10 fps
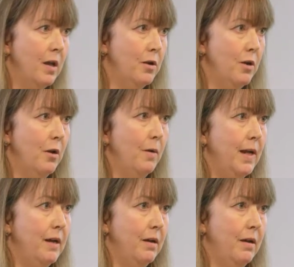in
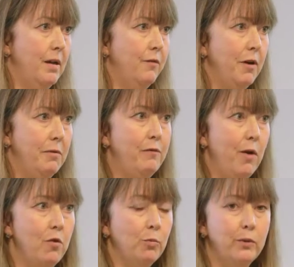a very
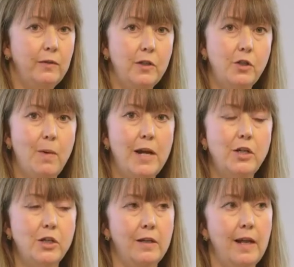vulnerable
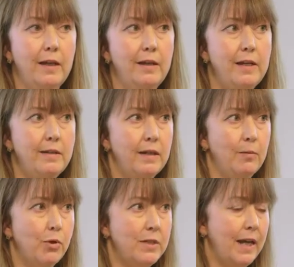situation and
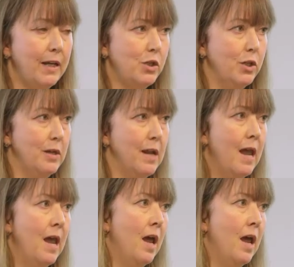needing protection.